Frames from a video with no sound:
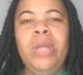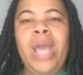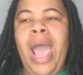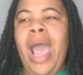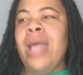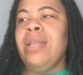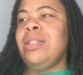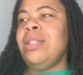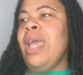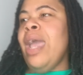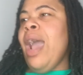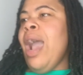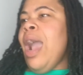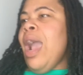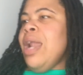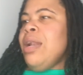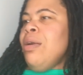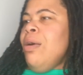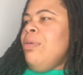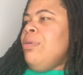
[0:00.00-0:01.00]
I said, I
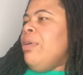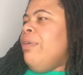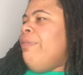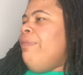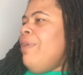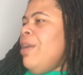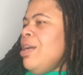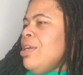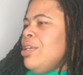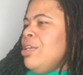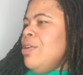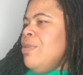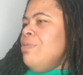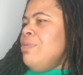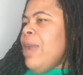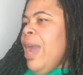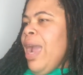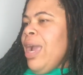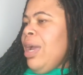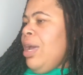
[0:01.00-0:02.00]
know the fuck you
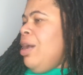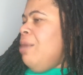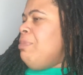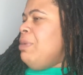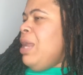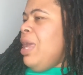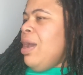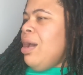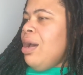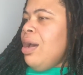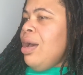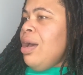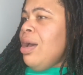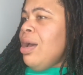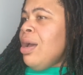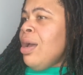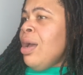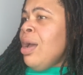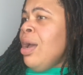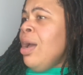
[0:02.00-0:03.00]
not coming at her.